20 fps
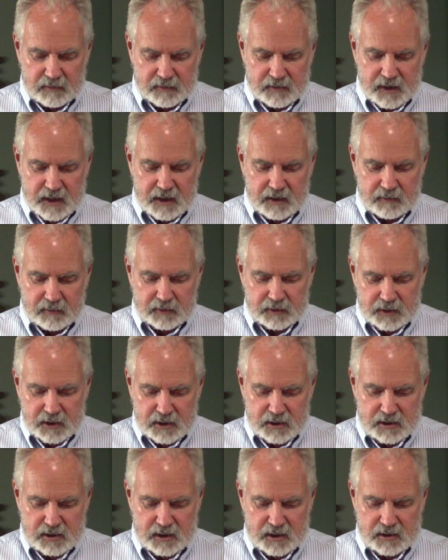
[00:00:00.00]

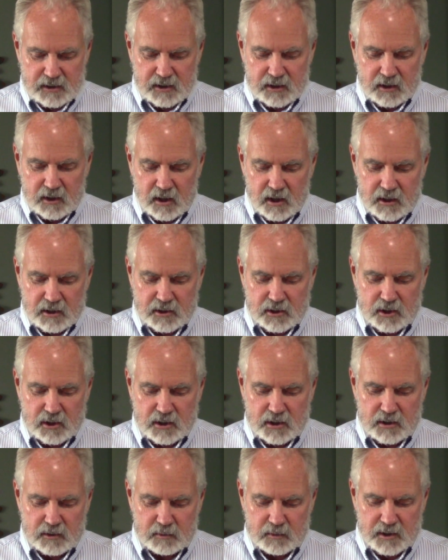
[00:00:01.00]
Thankfulness is a
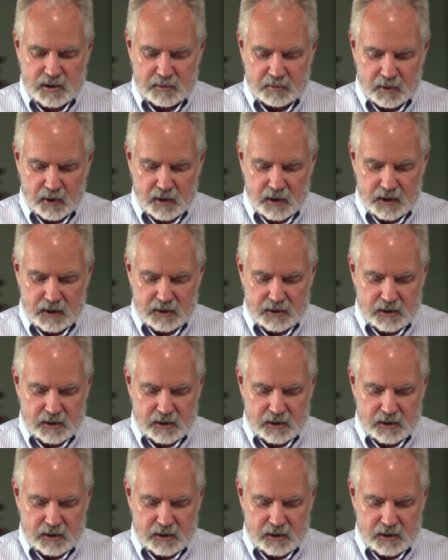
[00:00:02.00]
conscious response